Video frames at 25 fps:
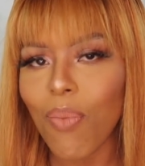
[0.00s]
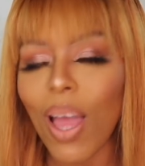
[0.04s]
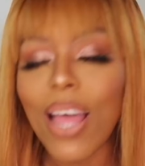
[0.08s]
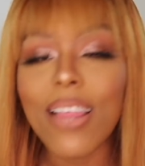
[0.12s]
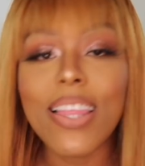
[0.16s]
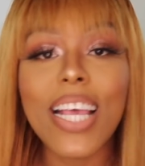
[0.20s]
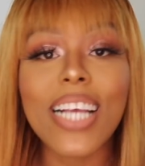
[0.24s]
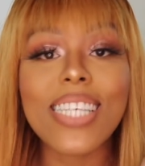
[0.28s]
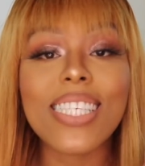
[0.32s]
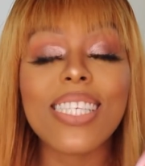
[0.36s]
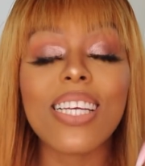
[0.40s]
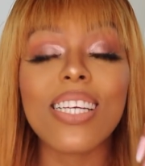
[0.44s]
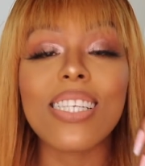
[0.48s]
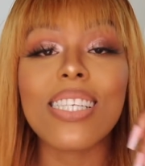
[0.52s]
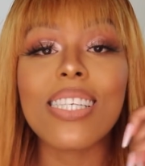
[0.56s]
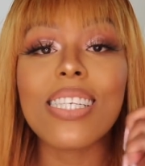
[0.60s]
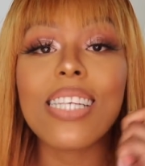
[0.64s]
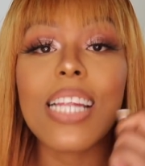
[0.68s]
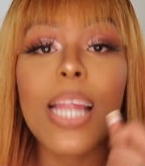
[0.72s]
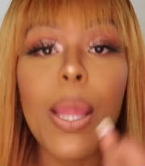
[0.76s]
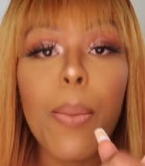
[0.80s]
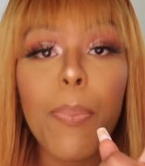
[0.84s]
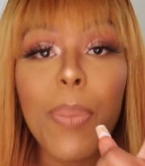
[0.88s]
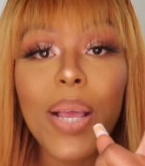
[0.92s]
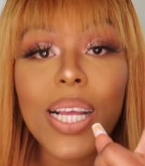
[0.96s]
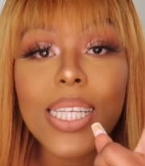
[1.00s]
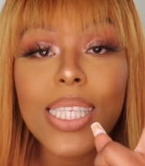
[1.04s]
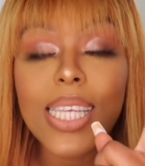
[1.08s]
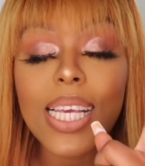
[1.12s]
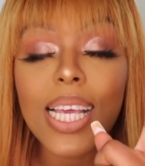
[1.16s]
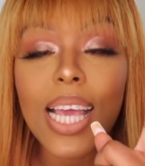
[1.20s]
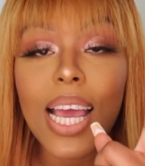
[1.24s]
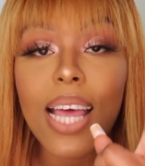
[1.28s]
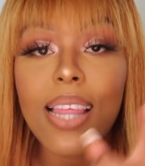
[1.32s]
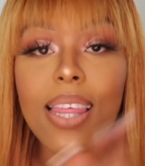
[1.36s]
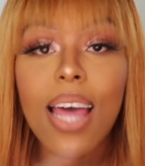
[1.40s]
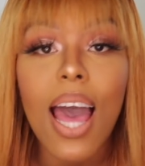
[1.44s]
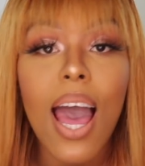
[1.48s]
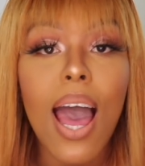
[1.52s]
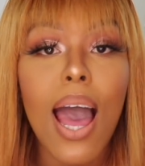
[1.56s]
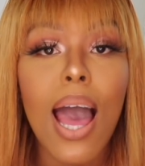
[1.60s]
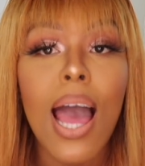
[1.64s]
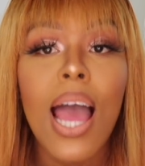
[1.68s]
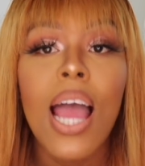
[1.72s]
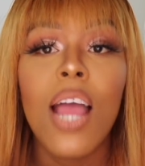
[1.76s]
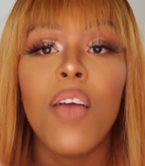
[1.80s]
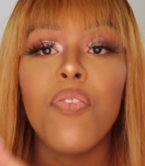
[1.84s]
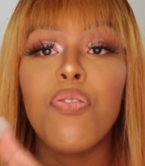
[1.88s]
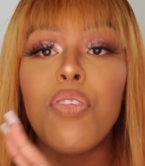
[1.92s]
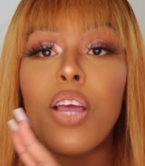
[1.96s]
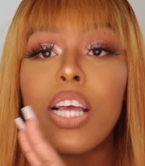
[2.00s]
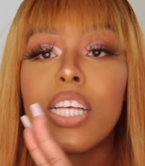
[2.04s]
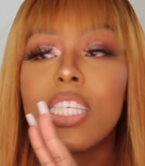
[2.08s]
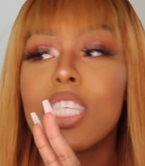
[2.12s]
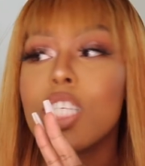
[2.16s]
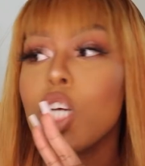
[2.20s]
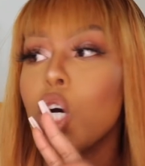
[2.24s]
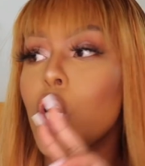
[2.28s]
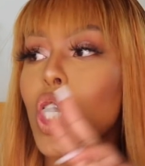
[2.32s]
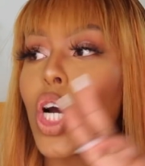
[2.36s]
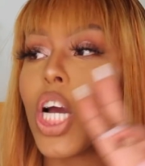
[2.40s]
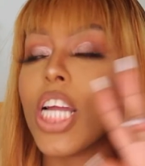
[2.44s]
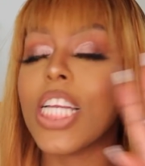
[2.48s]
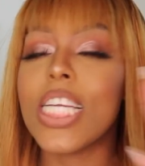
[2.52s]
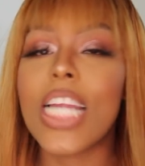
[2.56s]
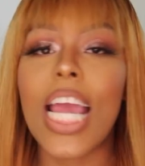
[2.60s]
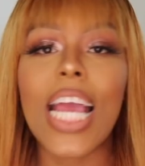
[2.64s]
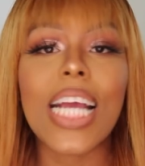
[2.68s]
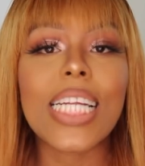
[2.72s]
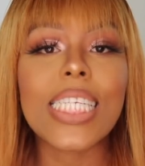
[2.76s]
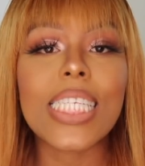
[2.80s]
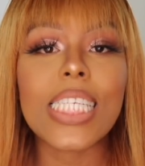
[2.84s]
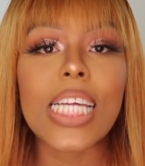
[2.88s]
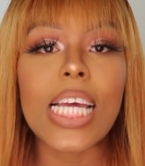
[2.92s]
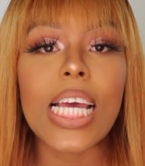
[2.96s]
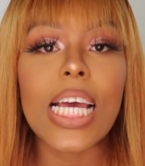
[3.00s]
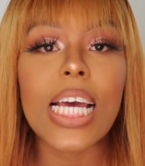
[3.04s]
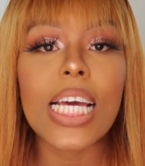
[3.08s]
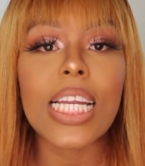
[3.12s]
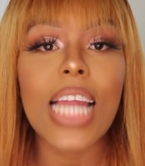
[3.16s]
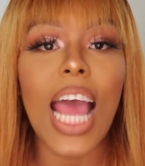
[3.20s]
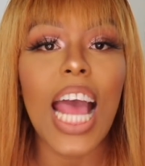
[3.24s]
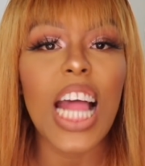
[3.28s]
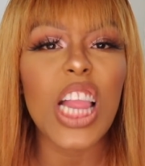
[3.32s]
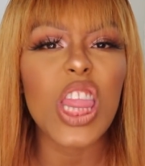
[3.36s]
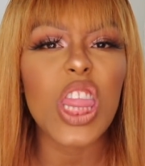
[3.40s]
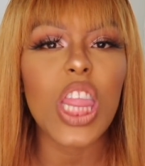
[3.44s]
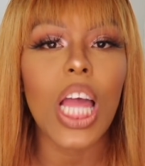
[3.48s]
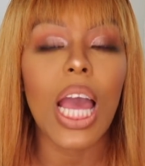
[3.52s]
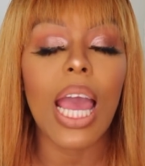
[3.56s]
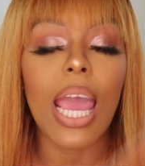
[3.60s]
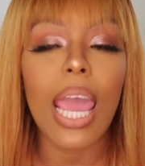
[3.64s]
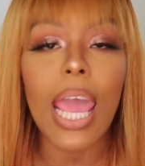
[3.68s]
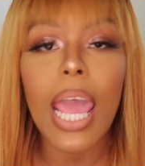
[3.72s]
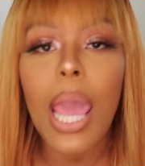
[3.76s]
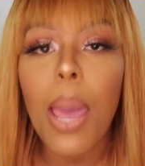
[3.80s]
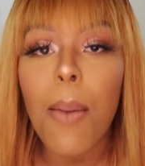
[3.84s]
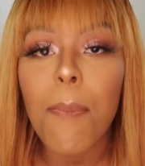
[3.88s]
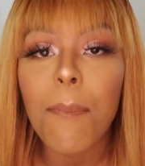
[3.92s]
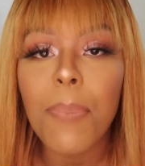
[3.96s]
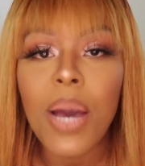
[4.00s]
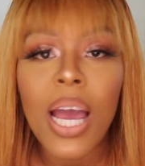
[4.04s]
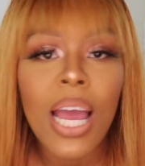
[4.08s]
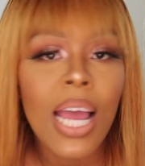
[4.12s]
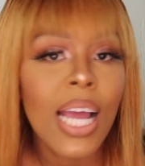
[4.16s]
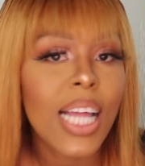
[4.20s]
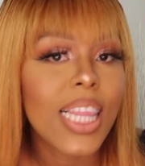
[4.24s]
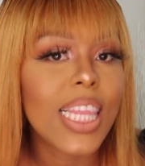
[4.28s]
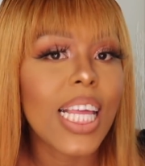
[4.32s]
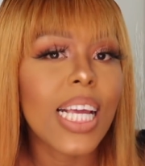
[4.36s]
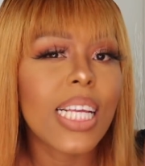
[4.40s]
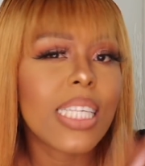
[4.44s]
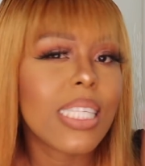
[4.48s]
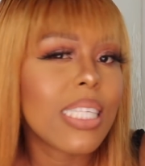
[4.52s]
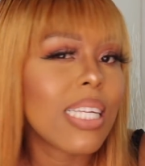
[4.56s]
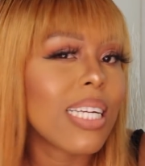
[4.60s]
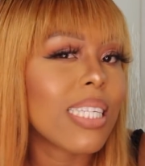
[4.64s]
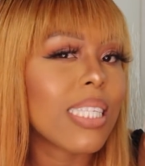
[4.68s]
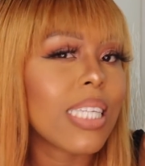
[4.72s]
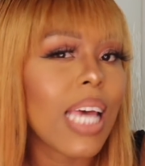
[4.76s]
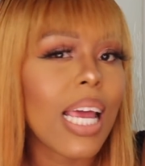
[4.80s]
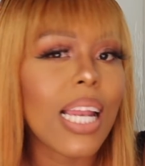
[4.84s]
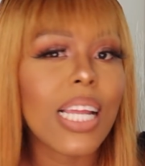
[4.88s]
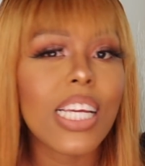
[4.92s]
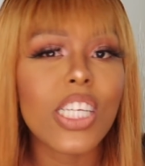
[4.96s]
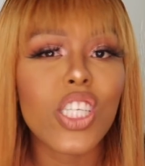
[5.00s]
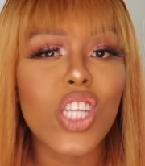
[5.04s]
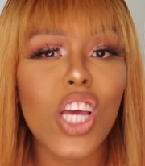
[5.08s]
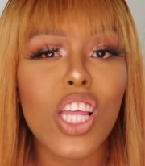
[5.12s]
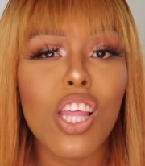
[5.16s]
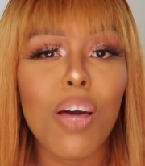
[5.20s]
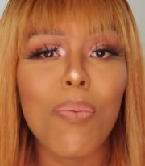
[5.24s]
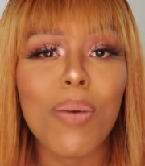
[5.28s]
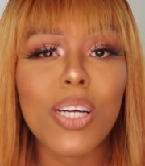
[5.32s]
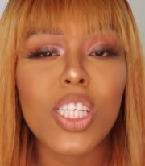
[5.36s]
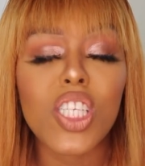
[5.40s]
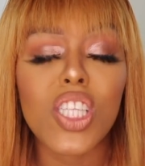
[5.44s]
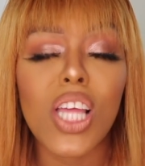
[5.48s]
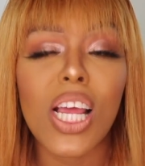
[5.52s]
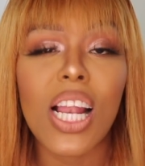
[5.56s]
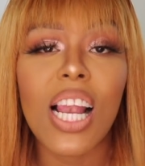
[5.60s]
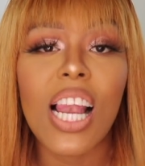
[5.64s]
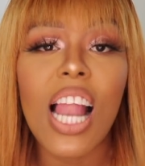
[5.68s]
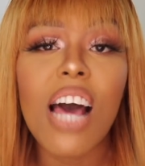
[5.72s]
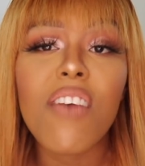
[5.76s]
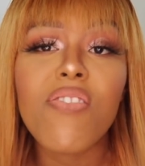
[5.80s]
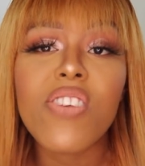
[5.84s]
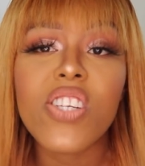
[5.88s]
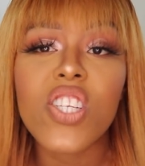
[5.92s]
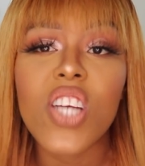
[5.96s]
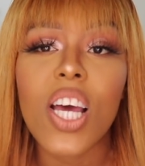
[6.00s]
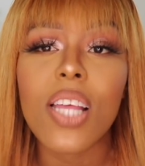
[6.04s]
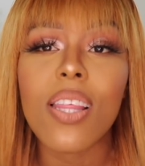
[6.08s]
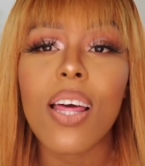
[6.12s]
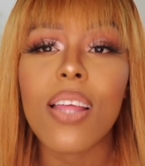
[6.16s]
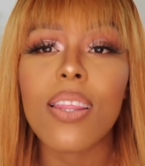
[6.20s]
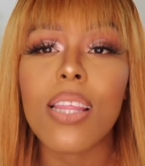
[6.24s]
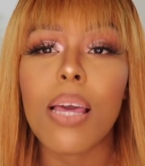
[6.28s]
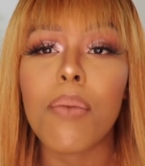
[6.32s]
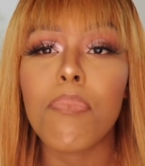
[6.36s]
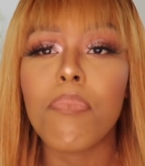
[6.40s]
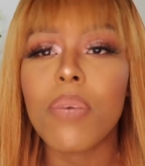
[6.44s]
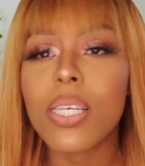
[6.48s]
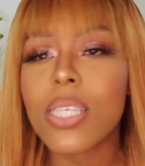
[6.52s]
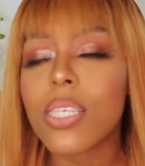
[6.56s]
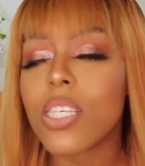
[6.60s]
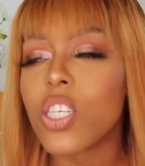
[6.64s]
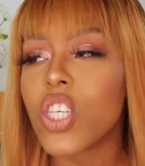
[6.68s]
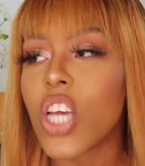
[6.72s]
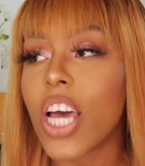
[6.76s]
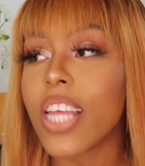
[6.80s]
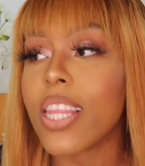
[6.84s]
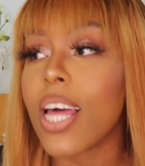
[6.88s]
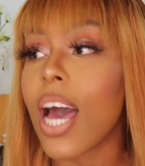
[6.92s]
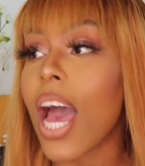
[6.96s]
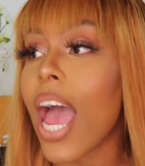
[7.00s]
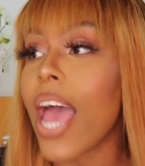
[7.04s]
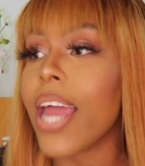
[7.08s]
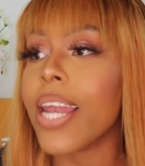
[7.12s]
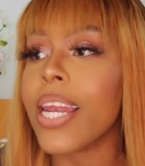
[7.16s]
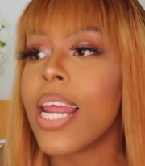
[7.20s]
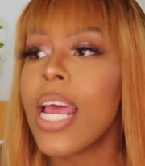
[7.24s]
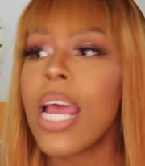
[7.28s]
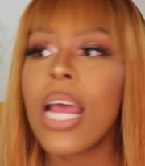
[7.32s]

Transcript: They're still sleeping together, they're still connected at the hip, they're still telling each other how much they love each other and they miss each other, and